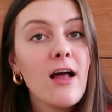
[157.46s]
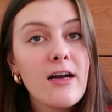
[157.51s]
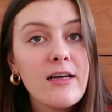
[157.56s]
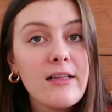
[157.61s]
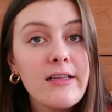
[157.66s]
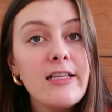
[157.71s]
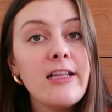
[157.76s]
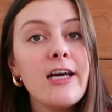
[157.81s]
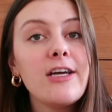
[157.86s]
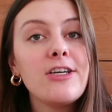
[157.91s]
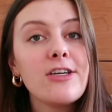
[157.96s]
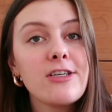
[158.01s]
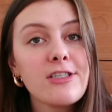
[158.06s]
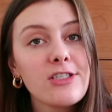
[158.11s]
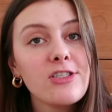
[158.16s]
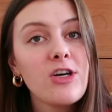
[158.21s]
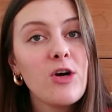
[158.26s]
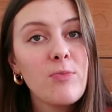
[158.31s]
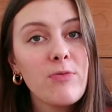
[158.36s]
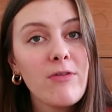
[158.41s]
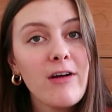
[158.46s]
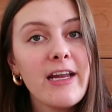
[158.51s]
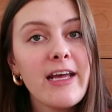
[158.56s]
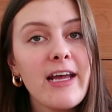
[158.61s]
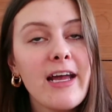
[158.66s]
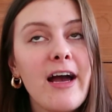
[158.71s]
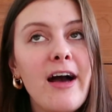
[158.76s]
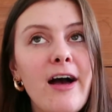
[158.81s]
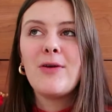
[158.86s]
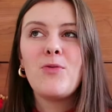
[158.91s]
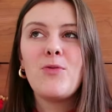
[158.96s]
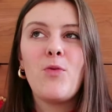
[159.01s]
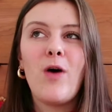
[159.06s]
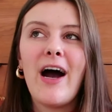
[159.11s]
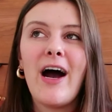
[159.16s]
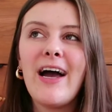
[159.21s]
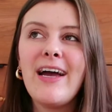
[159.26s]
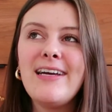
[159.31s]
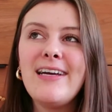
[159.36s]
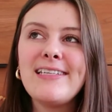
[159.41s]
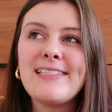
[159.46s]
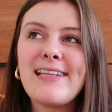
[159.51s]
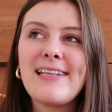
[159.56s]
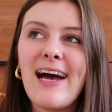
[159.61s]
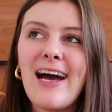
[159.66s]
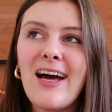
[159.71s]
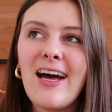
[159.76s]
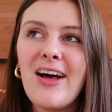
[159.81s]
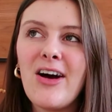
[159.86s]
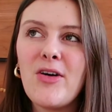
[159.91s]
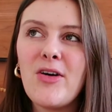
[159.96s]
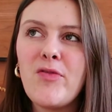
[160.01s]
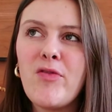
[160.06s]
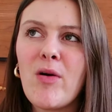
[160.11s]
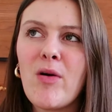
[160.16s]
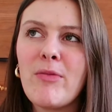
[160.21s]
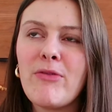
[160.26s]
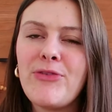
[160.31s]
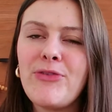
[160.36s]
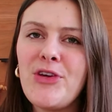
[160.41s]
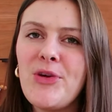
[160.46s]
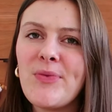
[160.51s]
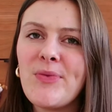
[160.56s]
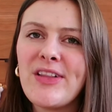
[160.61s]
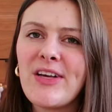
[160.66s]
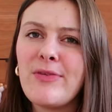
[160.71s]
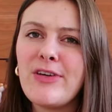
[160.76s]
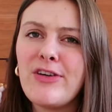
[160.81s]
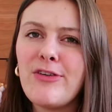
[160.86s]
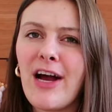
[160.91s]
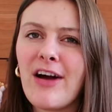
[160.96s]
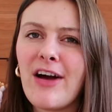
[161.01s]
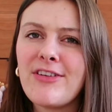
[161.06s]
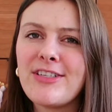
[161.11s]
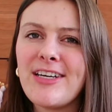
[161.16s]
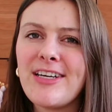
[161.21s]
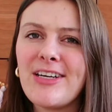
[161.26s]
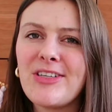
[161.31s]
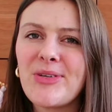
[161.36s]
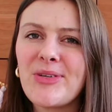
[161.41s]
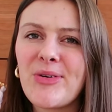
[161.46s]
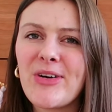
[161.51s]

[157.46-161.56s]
not ugly, like, you're so pretty. But why is that a form of humor that we gravitate